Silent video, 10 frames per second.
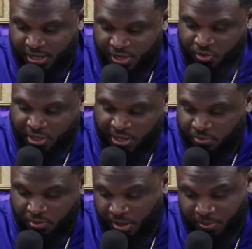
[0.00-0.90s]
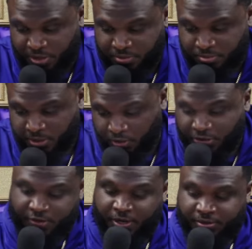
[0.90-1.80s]
And you like, no, I'm good. I don't
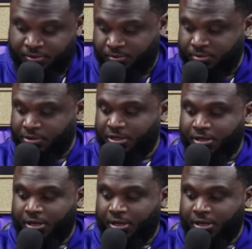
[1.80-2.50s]
need one. Cause